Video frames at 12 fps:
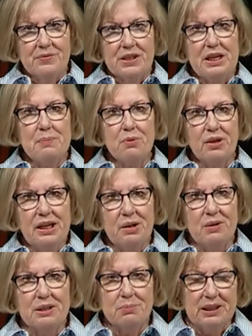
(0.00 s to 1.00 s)
Keep
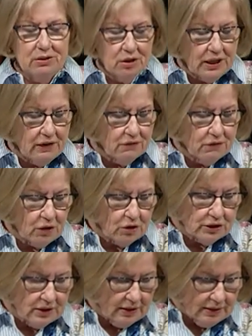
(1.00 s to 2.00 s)
reading with me. Look at
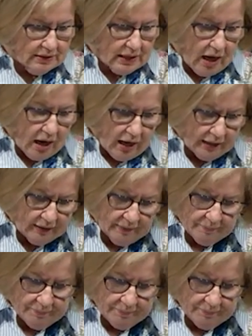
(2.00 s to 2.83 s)
verse 9.